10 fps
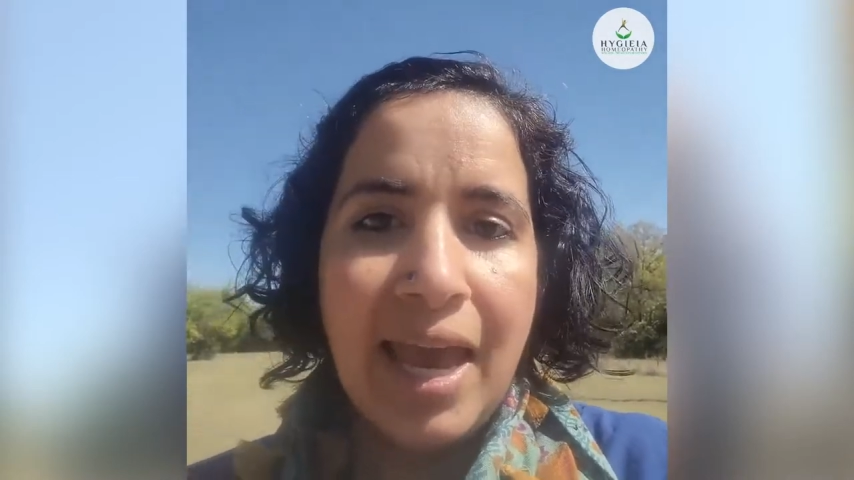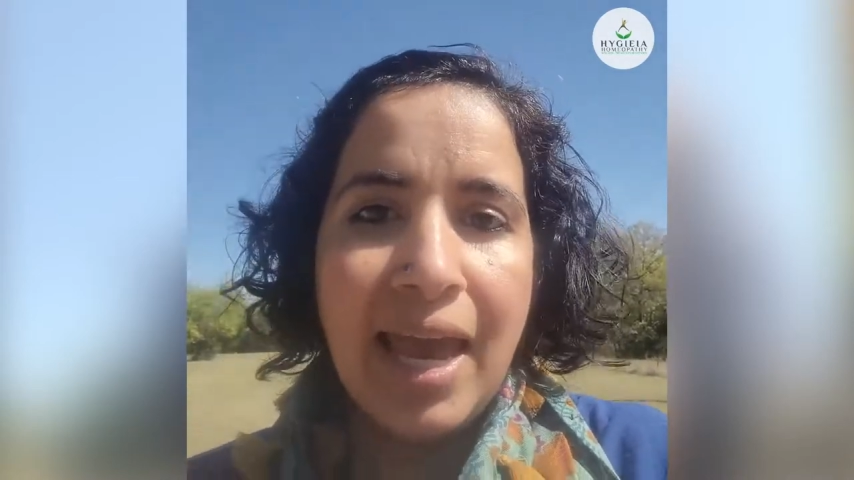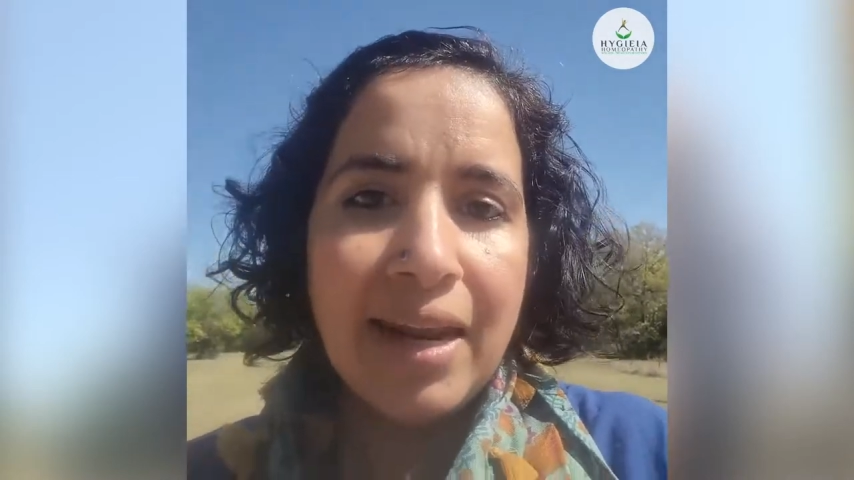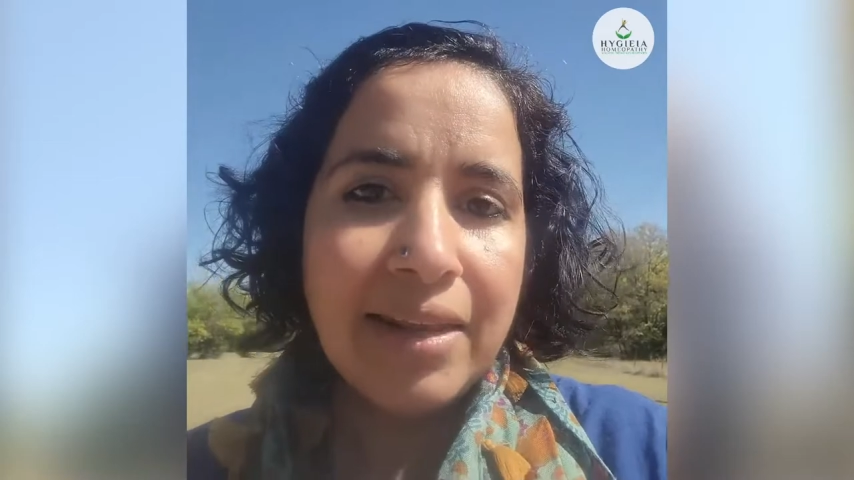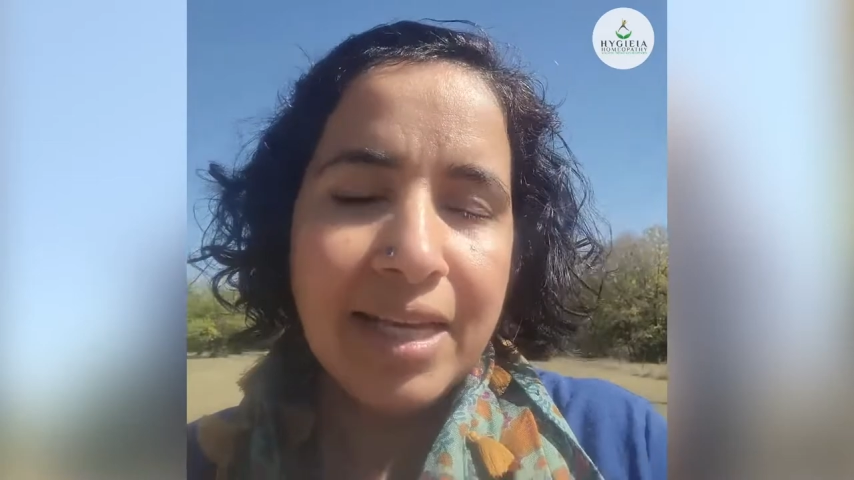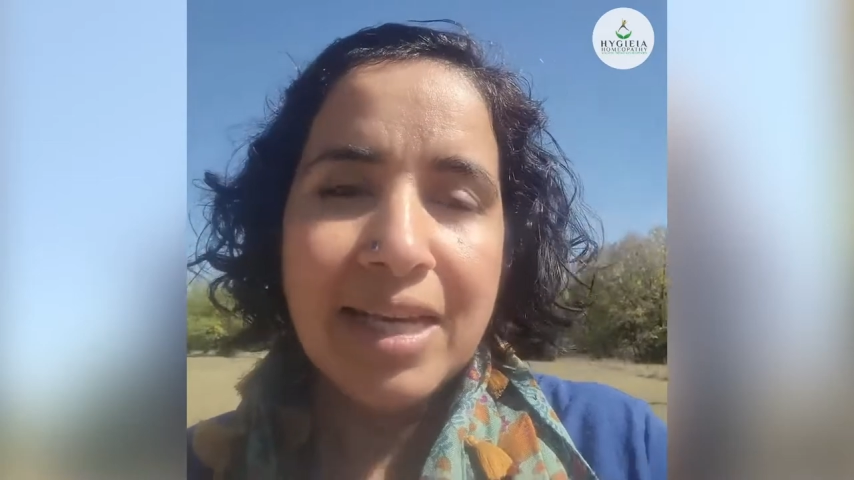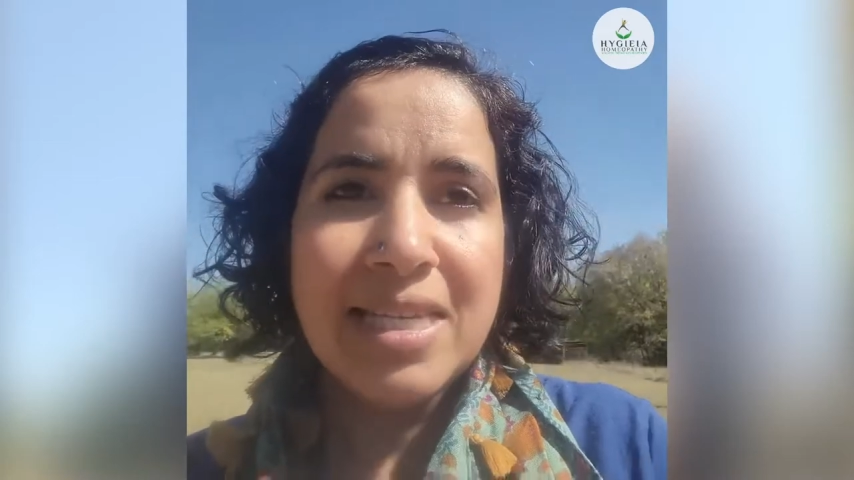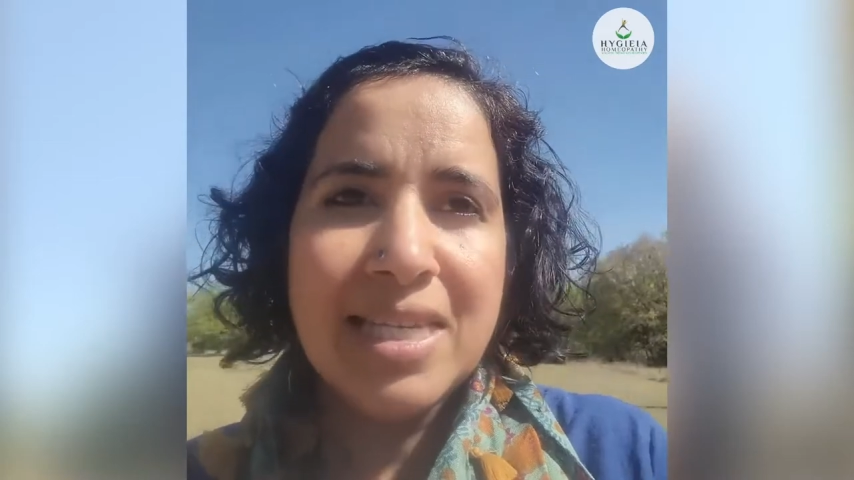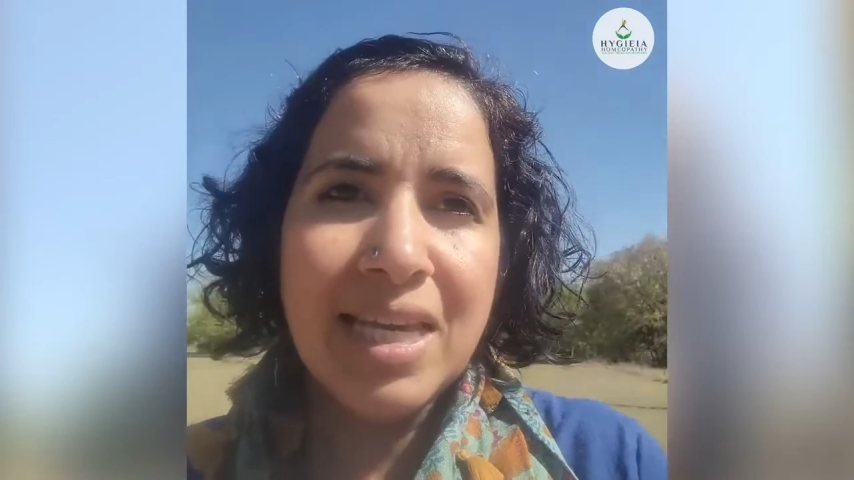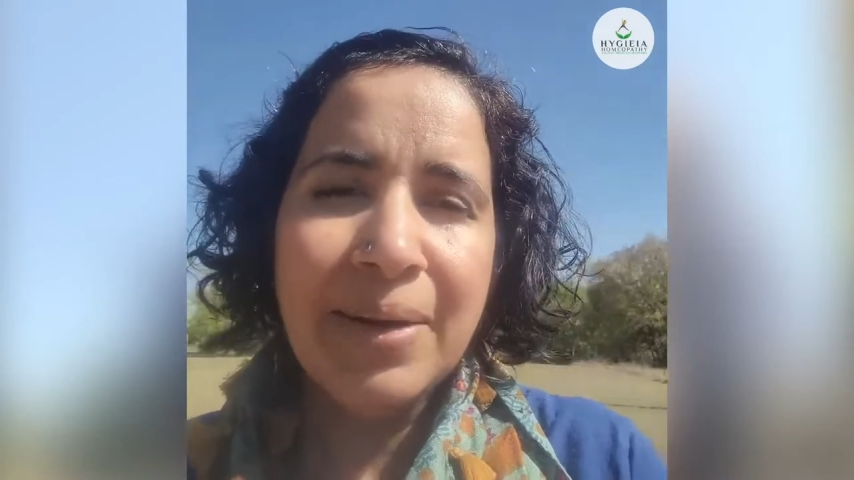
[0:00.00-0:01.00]
And
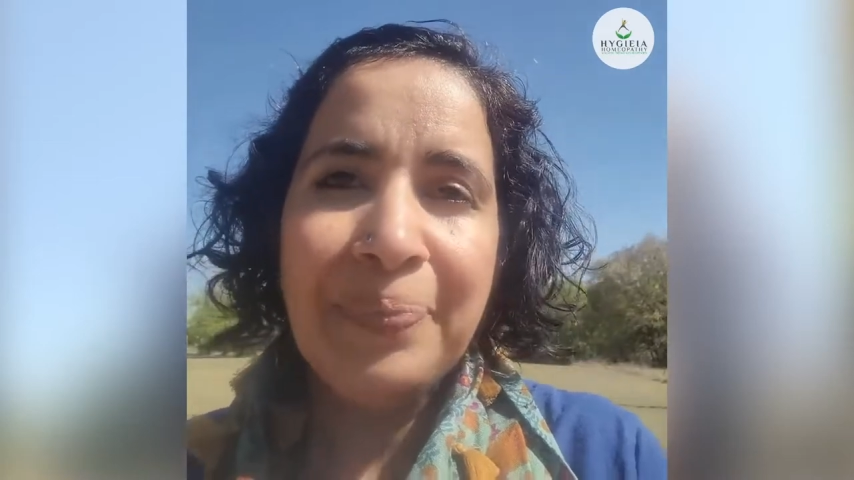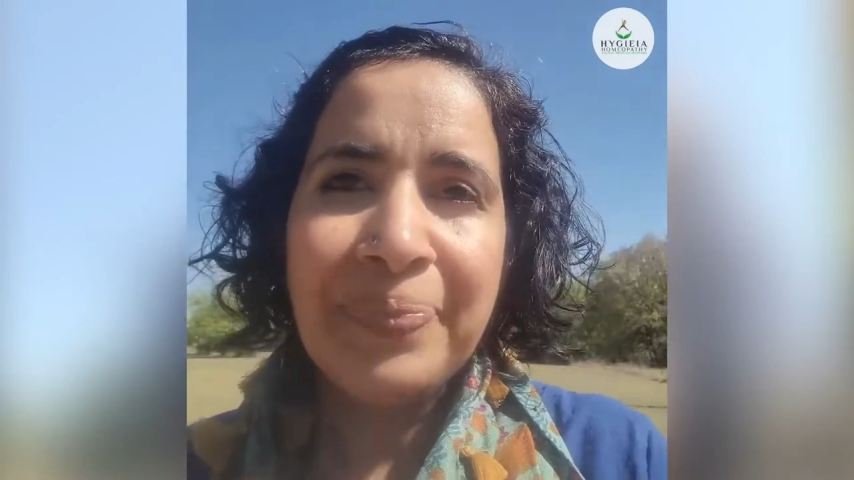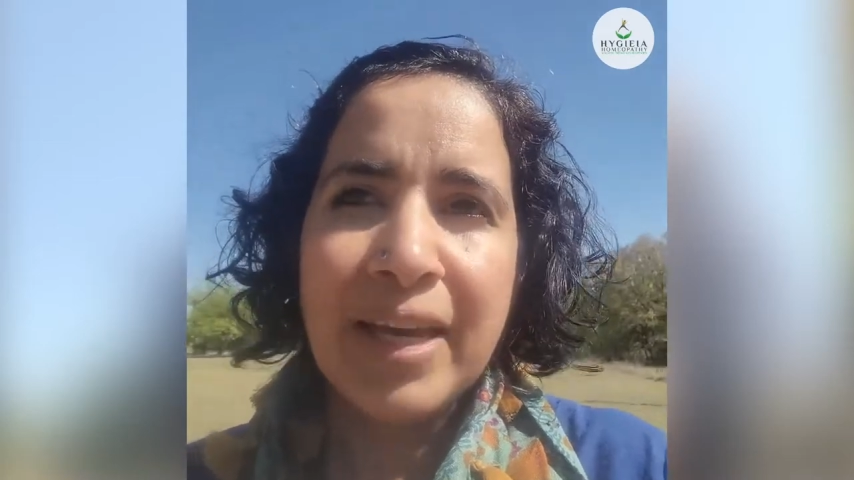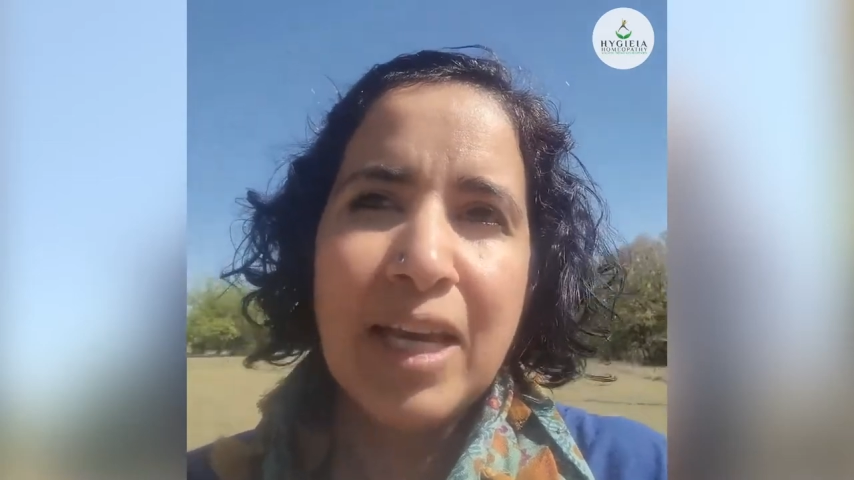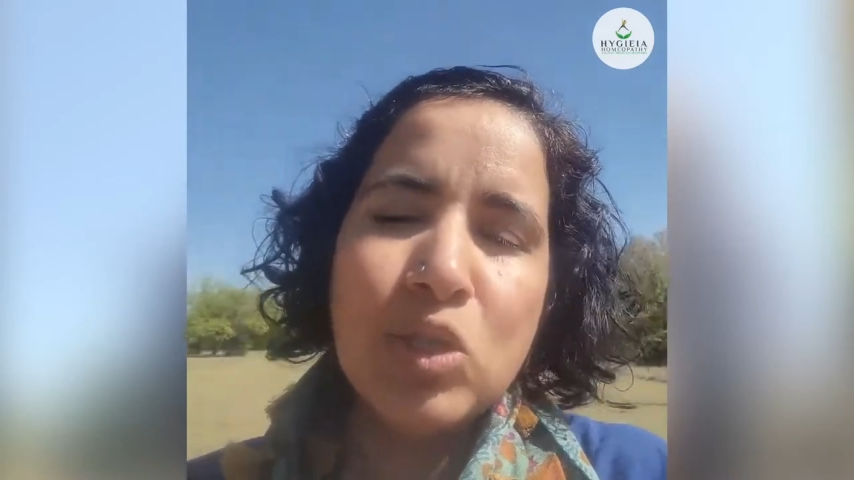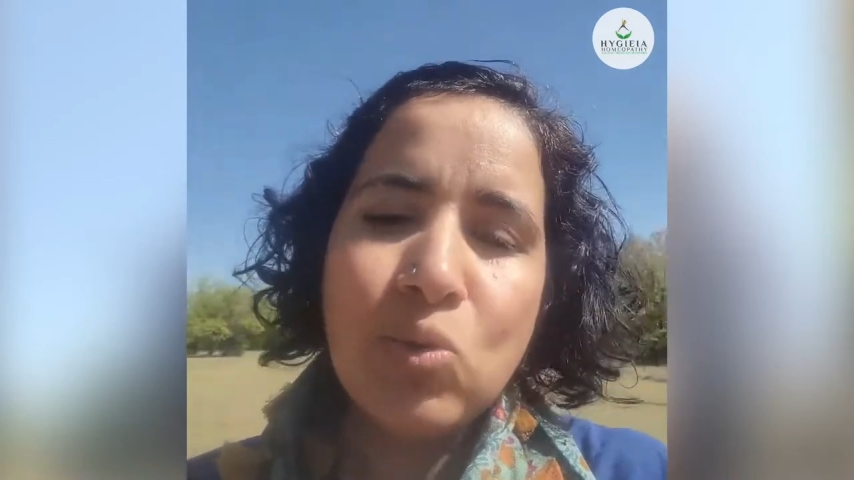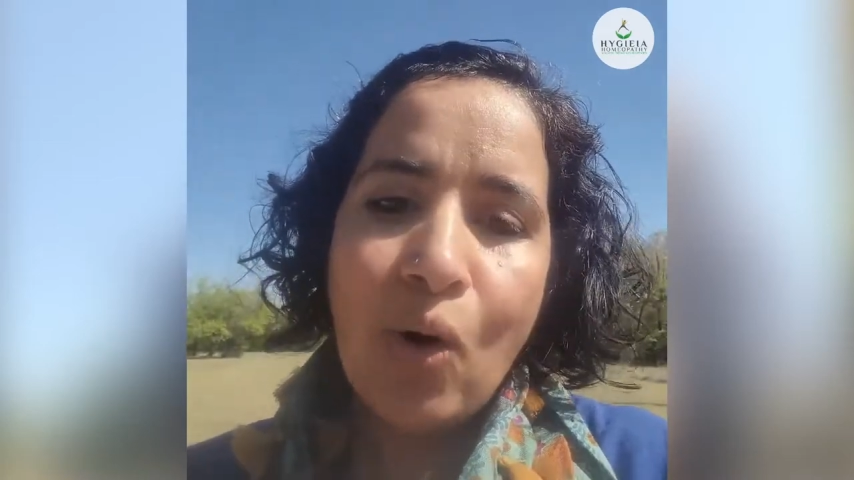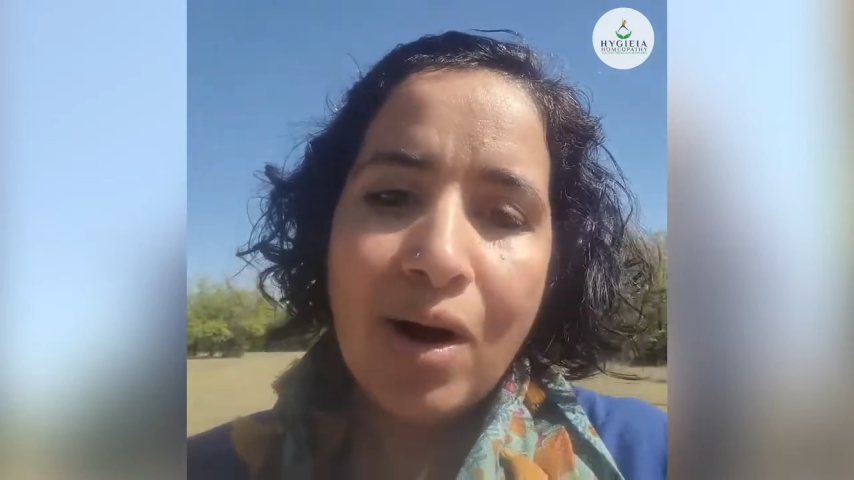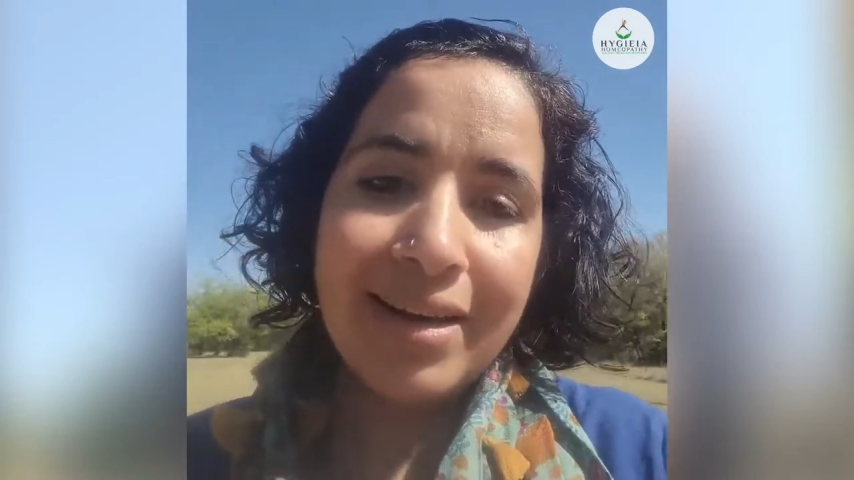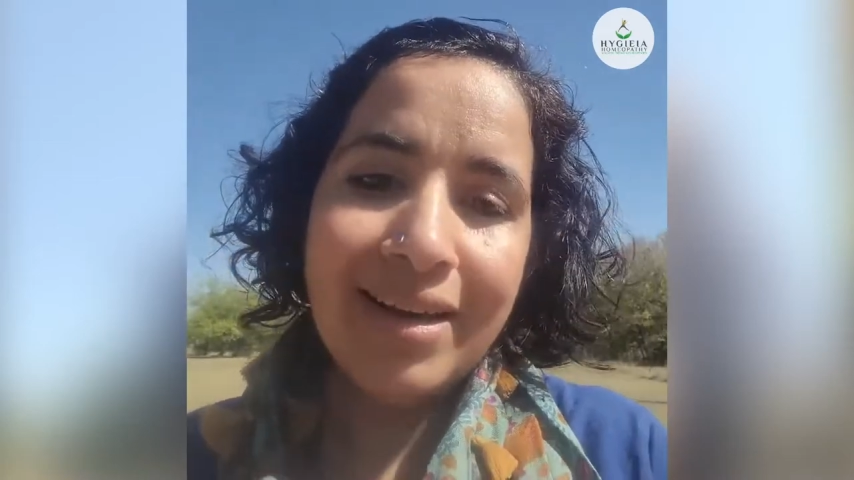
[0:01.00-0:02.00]
this is
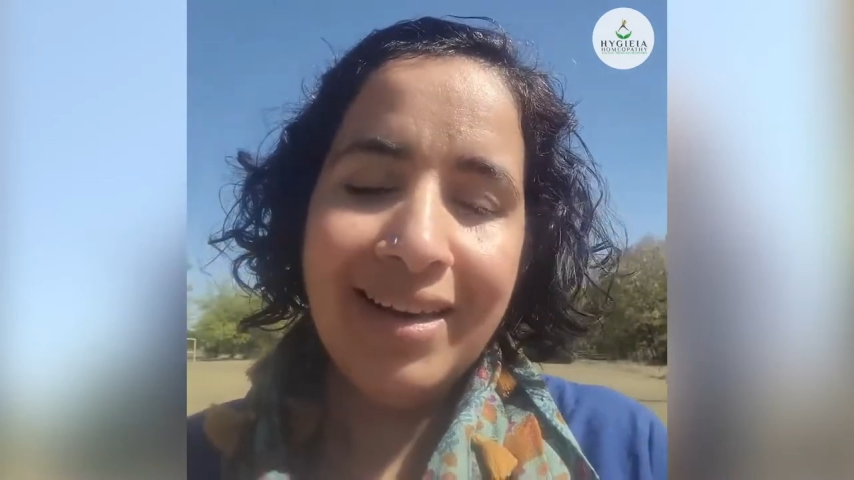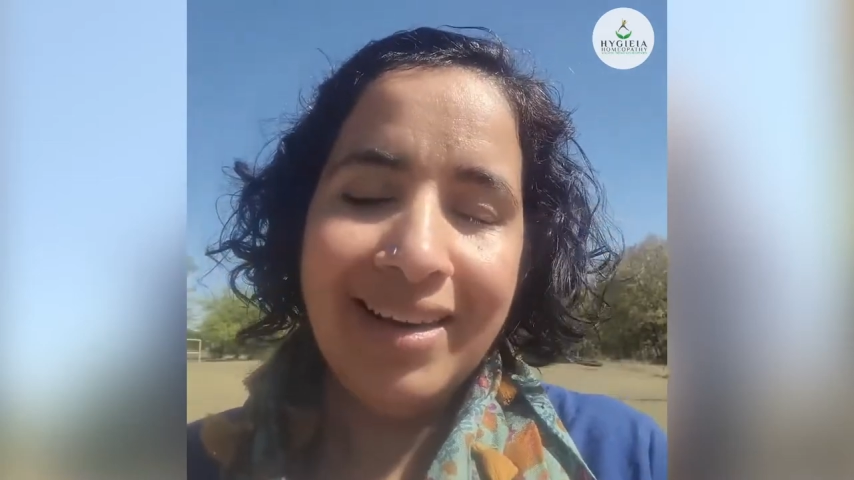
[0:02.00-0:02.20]
what